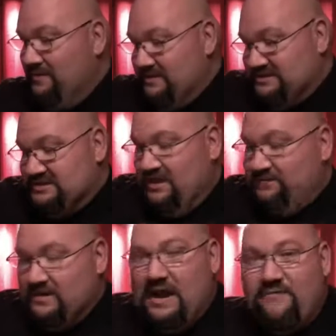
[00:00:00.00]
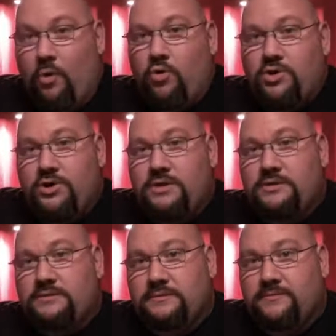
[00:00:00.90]
the stuff that I've ordered
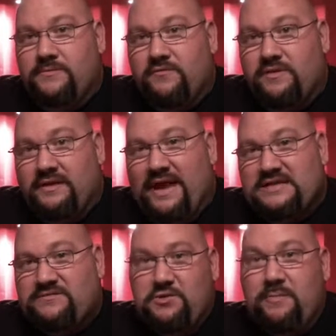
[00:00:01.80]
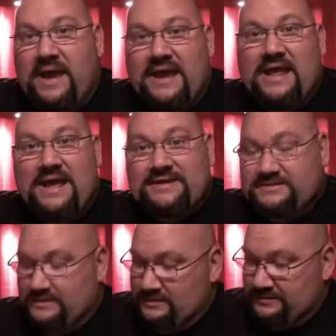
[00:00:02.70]
over the last few paydays